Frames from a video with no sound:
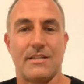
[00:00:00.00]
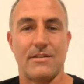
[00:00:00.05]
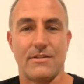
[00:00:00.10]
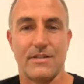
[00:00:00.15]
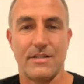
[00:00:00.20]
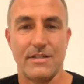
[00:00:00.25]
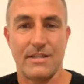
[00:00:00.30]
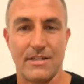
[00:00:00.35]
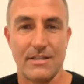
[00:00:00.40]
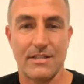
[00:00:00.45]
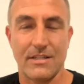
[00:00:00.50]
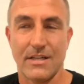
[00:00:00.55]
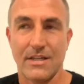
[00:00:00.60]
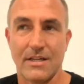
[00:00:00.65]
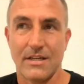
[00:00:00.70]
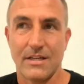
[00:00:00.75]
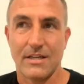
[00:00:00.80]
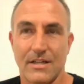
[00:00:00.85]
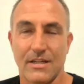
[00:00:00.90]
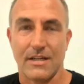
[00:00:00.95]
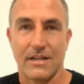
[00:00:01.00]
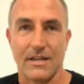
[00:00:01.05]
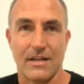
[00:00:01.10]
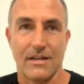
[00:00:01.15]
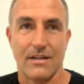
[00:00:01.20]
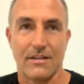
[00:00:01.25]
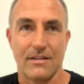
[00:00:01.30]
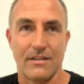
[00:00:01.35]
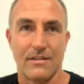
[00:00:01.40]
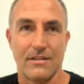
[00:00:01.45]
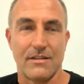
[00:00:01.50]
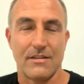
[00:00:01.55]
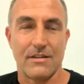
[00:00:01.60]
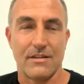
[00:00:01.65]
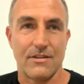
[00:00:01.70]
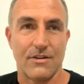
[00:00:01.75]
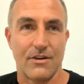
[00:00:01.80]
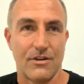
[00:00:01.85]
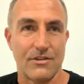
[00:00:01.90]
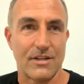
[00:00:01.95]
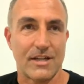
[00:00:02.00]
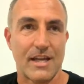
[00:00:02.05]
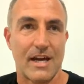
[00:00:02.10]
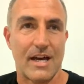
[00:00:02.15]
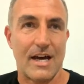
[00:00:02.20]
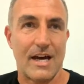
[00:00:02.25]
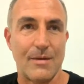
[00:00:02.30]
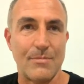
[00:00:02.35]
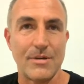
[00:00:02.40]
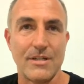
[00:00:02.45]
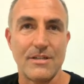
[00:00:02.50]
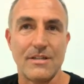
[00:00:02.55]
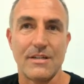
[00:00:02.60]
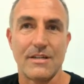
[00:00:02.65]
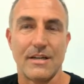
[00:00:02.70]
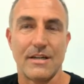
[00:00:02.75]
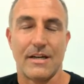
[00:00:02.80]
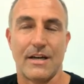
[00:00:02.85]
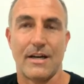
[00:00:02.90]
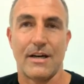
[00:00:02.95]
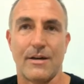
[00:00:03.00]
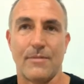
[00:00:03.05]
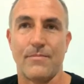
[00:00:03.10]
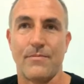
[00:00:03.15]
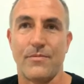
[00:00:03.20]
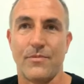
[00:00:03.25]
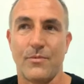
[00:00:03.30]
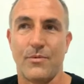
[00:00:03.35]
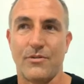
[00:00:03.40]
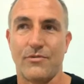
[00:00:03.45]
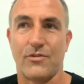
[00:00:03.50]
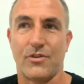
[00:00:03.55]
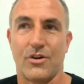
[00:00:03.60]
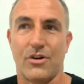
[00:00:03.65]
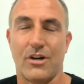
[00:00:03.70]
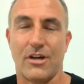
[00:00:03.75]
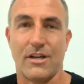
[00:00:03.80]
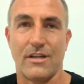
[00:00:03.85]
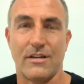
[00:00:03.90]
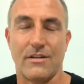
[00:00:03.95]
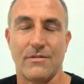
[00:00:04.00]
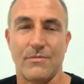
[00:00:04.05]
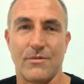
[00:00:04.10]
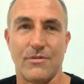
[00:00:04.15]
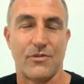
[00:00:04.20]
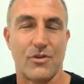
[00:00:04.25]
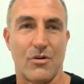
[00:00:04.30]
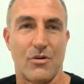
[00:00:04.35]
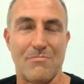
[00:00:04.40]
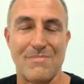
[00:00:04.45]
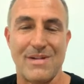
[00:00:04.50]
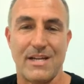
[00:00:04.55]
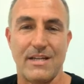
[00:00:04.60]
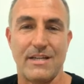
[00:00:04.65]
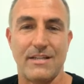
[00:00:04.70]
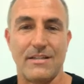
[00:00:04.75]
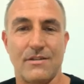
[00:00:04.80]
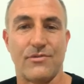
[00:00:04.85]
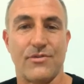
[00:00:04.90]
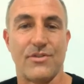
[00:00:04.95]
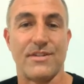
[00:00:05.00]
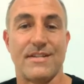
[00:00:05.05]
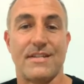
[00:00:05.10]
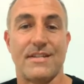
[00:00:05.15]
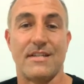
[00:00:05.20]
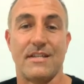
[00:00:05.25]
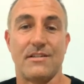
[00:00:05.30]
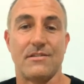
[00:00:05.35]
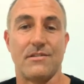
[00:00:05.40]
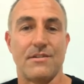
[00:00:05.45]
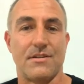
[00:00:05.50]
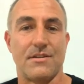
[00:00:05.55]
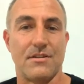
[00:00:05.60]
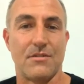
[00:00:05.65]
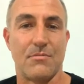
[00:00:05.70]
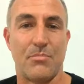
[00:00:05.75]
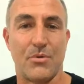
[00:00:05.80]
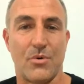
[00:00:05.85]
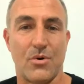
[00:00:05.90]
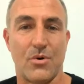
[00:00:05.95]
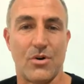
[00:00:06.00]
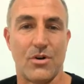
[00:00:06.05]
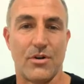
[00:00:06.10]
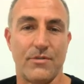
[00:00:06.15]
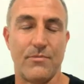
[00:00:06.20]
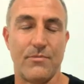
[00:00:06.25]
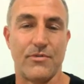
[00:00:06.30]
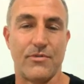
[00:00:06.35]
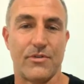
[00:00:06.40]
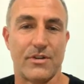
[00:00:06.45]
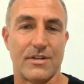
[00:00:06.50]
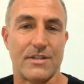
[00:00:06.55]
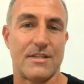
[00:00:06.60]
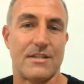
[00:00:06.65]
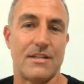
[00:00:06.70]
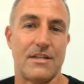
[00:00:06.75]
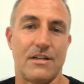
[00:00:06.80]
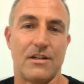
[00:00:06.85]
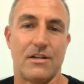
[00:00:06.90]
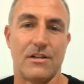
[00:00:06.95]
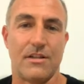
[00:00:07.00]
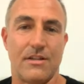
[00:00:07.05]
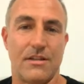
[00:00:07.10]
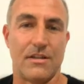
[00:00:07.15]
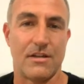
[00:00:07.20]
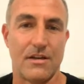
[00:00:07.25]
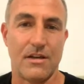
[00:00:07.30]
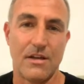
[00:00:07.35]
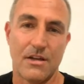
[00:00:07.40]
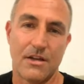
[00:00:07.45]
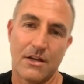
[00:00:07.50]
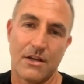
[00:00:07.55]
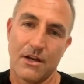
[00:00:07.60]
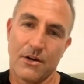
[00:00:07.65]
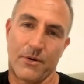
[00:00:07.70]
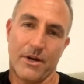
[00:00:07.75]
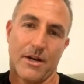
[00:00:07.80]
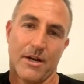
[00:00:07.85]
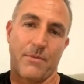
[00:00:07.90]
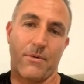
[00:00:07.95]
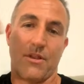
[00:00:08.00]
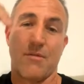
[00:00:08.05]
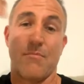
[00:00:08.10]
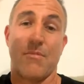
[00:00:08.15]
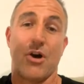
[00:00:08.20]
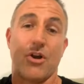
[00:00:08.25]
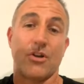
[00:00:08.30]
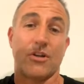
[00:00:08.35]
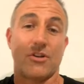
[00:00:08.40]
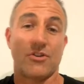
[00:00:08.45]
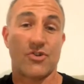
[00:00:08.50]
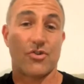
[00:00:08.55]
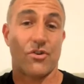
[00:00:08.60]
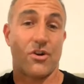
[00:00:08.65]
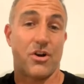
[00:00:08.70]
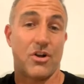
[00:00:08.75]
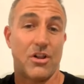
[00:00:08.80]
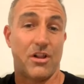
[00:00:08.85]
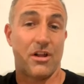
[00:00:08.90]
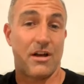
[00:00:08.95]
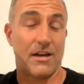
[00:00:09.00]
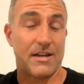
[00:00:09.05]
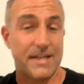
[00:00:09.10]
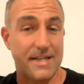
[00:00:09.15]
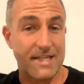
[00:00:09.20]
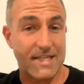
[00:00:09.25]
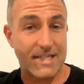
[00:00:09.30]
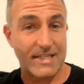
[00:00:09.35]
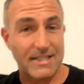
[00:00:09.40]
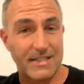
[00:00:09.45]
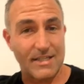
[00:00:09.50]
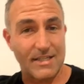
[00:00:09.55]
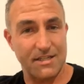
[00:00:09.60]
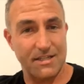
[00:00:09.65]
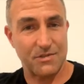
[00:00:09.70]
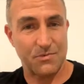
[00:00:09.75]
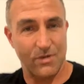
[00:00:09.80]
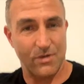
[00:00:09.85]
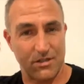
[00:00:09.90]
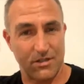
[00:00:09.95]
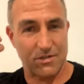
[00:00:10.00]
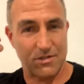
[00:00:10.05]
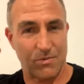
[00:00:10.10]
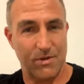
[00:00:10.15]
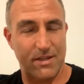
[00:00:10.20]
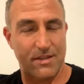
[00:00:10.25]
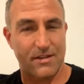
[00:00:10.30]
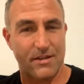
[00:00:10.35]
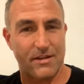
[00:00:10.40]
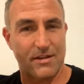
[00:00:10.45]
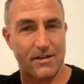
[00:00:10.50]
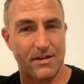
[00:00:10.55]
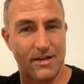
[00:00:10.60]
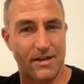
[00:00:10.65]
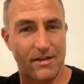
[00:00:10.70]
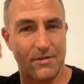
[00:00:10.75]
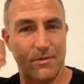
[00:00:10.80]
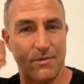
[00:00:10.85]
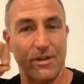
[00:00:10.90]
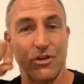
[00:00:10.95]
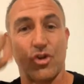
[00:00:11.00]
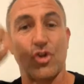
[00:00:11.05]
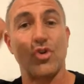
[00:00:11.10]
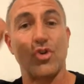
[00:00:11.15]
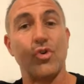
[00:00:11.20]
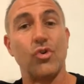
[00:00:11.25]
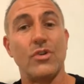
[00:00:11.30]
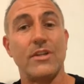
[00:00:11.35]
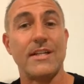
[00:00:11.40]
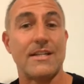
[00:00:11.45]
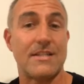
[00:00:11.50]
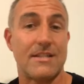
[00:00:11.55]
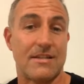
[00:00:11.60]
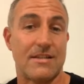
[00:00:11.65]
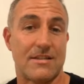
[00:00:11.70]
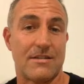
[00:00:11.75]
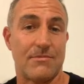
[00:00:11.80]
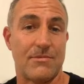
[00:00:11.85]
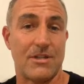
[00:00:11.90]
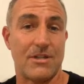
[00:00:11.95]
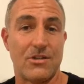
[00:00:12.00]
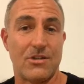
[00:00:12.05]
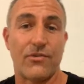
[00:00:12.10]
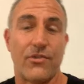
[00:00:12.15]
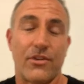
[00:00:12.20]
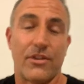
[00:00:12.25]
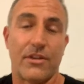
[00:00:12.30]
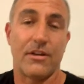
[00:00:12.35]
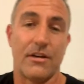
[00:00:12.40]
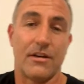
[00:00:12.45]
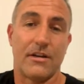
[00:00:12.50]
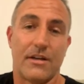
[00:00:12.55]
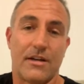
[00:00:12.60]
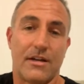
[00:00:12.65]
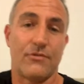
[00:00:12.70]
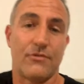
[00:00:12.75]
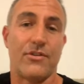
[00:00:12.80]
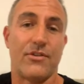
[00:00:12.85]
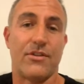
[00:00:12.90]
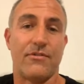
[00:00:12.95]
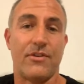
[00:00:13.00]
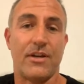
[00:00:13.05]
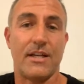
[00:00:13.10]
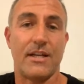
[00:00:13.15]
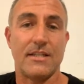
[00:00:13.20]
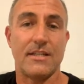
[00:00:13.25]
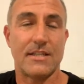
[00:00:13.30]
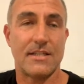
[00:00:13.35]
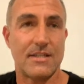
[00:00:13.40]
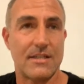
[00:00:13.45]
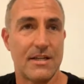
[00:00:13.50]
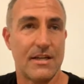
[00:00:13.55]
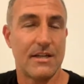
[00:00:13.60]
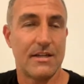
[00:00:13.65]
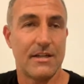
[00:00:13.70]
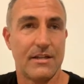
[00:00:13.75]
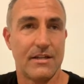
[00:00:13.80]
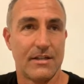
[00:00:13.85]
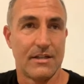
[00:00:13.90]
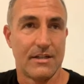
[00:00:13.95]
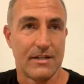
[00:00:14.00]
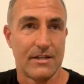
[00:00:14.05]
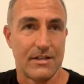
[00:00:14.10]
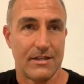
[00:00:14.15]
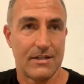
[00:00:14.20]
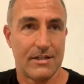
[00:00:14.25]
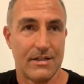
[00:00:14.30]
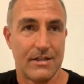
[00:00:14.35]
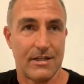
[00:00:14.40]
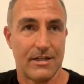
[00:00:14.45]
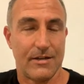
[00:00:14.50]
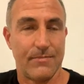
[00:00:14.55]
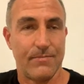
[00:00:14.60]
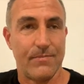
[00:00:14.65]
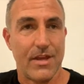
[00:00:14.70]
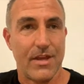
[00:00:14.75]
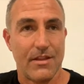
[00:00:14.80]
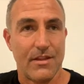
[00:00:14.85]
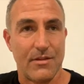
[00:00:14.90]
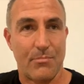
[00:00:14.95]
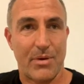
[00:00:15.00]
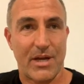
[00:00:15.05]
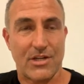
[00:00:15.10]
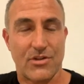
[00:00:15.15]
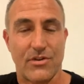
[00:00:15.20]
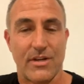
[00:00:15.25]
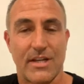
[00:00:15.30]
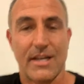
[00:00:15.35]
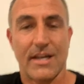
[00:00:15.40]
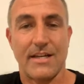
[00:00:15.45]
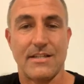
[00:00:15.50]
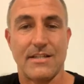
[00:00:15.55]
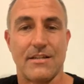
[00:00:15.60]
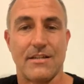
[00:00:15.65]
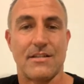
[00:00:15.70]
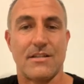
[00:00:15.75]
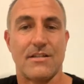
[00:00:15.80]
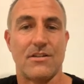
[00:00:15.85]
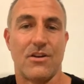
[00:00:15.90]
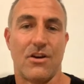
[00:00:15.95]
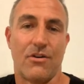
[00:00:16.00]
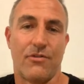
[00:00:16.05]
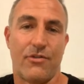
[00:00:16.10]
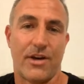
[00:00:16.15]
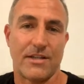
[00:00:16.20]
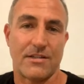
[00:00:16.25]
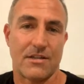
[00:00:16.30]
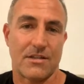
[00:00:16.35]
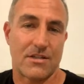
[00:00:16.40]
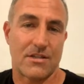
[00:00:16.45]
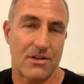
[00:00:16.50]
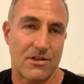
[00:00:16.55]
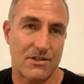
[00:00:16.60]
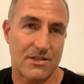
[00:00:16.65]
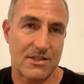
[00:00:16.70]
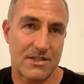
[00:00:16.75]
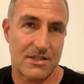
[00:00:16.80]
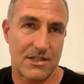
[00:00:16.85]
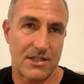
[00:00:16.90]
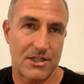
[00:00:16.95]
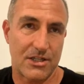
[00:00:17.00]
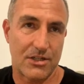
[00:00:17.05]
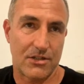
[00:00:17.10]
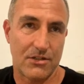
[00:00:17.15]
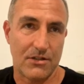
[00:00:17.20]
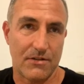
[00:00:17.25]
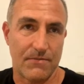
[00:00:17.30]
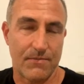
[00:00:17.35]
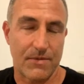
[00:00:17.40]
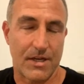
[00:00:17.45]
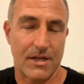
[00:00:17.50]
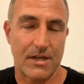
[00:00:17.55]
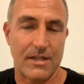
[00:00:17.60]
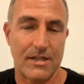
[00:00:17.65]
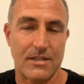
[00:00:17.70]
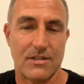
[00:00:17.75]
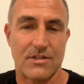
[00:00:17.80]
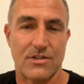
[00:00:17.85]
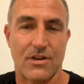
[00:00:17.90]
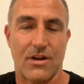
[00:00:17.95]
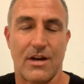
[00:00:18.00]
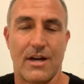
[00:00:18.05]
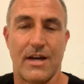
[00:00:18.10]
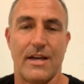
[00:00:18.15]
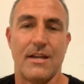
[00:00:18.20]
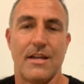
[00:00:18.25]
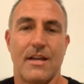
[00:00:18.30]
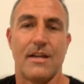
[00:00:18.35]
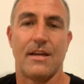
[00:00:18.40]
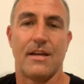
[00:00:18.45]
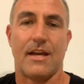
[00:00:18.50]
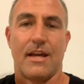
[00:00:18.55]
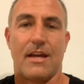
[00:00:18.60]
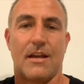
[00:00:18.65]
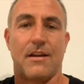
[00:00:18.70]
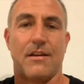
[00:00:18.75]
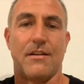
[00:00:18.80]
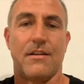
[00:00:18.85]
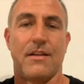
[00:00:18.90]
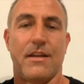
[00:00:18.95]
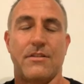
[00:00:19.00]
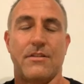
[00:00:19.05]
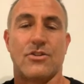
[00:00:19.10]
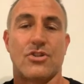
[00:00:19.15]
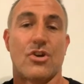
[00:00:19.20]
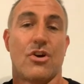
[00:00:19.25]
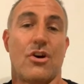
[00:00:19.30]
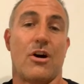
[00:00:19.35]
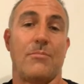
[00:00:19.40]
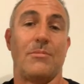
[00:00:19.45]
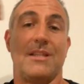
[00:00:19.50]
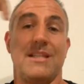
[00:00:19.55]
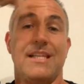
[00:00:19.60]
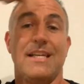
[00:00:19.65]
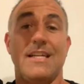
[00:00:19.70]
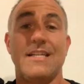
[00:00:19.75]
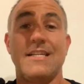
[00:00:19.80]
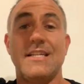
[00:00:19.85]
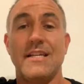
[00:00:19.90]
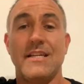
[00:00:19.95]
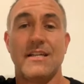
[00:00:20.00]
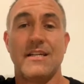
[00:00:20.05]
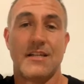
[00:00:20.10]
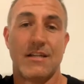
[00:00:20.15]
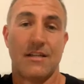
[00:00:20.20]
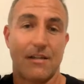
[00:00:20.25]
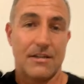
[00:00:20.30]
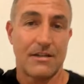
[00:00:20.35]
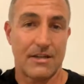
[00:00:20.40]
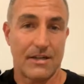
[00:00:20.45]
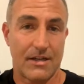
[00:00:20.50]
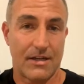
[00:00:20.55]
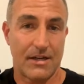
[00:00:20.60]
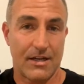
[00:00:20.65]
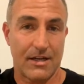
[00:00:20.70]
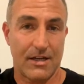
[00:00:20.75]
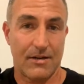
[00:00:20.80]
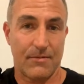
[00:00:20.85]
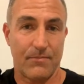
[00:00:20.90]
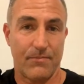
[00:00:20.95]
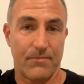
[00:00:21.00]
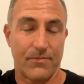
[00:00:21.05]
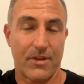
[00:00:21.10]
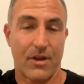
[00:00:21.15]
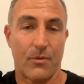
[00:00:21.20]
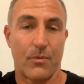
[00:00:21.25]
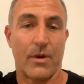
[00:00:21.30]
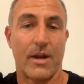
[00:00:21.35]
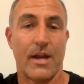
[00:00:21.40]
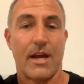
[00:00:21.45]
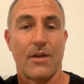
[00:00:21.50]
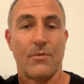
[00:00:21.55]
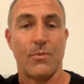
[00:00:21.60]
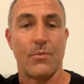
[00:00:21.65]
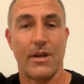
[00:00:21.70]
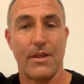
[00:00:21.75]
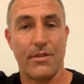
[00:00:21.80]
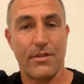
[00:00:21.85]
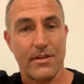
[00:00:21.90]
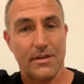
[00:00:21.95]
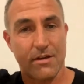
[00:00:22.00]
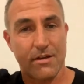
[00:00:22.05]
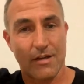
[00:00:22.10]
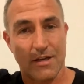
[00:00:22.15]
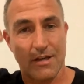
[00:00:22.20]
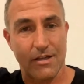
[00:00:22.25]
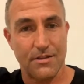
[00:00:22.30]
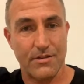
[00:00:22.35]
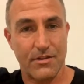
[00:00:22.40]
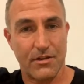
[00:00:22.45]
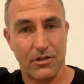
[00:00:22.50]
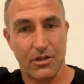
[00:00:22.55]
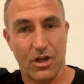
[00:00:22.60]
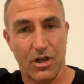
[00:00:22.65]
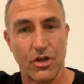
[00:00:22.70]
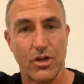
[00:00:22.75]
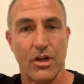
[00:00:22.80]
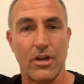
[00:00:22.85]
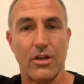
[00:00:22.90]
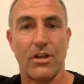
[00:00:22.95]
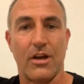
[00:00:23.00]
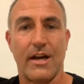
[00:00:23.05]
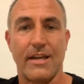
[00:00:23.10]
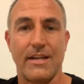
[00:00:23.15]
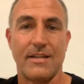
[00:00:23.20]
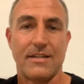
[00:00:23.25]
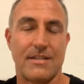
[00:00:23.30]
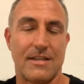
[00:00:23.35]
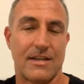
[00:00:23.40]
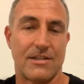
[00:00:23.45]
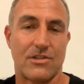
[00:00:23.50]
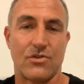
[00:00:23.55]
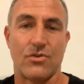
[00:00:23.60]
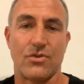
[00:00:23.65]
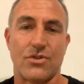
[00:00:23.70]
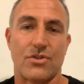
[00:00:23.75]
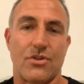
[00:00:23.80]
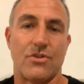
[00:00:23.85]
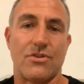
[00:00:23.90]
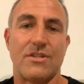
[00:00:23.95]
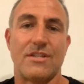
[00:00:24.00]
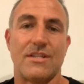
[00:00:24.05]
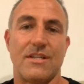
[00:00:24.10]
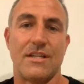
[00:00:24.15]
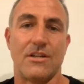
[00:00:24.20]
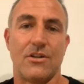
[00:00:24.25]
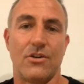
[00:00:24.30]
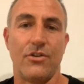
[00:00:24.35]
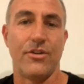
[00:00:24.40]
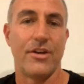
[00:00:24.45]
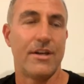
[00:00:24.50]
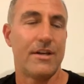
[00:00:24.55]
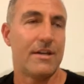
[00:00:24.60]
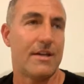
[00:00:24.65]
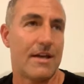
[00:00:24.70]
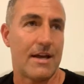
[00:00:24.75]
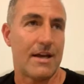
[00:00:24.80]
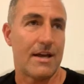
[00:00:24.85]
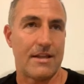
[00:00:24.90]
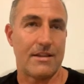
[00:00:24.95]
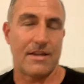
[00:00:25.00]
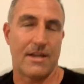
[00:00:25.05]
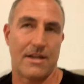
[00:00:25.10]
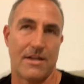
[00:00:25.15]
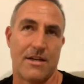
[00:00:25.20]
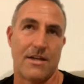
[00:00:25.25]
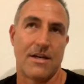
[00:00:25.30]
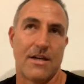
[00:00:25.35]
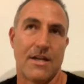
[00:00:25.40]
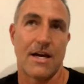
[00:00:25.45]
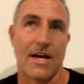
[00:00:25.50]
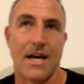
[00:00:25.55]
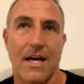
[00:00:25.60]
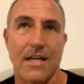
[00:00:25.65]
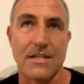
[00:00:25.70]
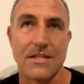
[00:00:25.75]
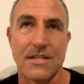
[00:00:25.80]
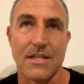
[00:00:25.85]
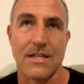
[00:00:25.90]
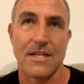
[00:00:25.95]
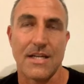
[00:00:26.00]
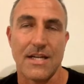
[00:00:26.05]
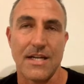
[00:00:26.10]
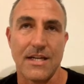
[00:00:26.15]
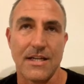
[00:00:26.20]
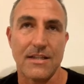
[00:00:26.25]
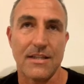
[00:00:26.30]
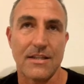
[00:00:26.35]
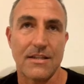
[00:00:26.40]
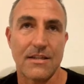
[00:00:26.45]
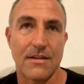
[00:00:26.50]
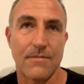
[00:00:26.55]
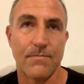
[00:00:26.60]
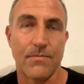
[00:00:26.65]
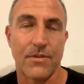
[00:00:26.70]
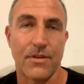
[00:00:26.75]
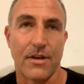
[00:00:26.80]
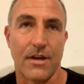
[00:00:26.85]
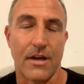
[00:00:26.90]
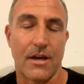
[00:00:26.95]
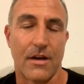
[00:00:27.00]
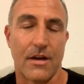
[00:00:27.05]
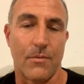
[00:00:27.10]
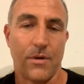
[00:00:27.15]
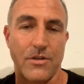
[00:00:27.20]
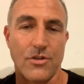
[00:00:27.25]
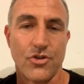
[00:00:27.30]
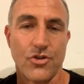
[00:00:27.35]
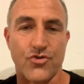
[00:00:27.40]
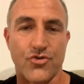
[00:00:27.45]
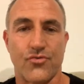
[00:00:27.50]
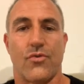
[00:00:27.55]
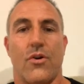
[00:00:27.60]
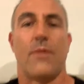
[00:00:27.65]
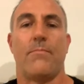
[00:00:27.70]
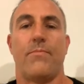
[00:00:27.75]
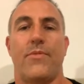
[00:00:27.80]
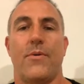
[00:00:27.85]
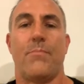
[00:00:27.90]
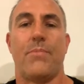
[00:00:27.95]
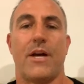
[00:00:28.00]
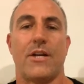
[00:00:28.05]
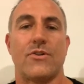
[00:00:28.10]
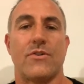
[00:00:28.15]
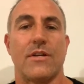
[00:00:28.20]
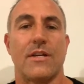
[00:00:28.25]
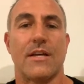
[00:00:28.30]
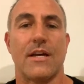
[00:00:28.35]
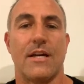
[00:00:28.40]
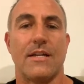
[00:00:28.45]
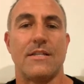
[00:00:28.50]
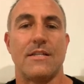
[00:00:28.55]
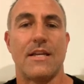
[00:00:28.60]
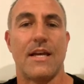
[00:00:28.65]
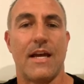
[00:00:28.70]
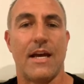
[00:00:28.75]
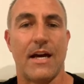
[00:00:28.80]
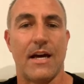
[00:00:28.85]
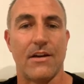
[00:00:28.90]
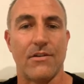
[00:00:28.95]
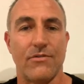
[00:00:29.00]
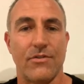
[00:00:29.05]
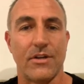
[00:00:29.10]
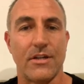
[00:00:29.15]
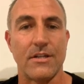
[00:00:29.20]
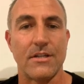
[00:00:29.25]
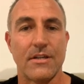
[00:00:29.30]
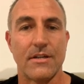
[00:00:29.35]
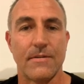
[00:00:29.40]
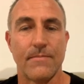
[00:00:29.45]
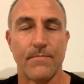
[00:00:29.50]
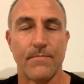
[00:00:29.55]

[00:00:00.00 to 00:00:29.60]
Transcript: series is, on the carbon, we've got many different seals in the board. We've got a seal around where the motor controller is, as well as where the cooling system is for the vents. The battery case itself has its own seal inside, and then the top lid around where the logo light is, that's also sealed. And then underneath, when you drop the battery case out of it,